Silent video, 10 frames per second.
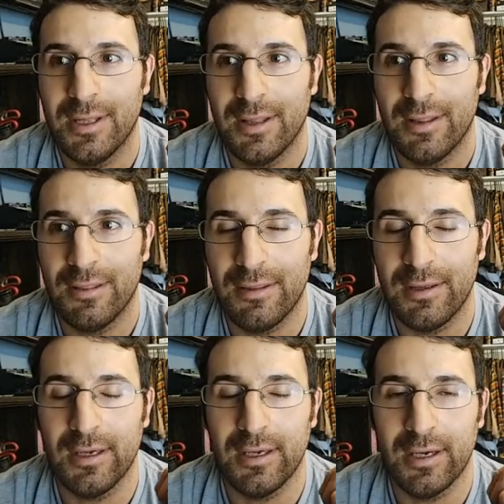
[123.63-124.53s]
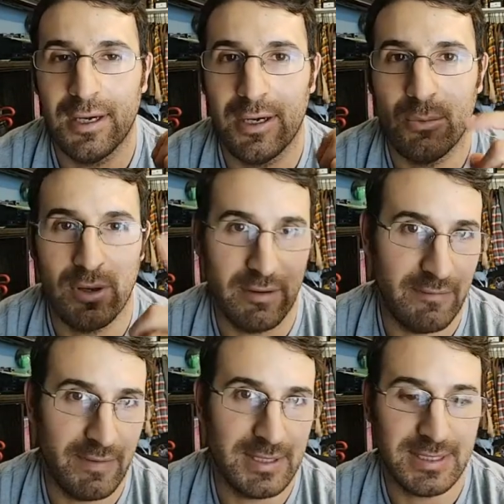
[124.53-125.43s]
the one of the
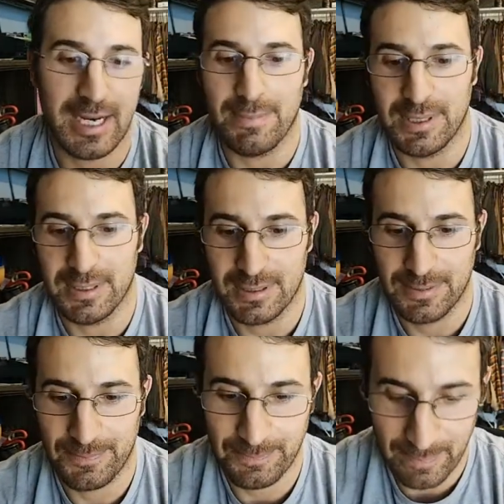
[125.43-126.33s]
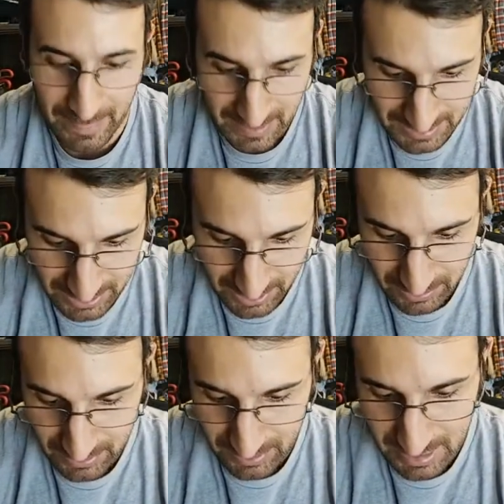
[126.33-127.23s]
events that happened.
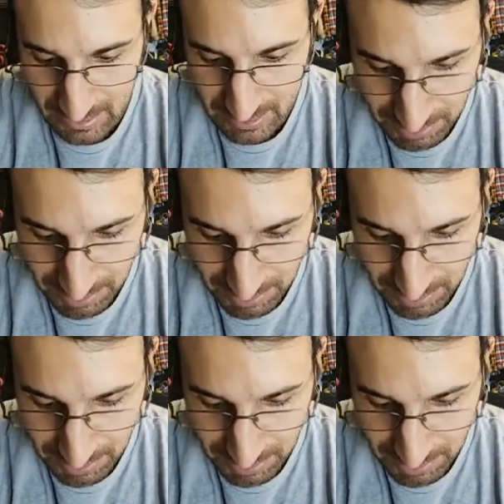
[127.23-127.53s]
So I was pretty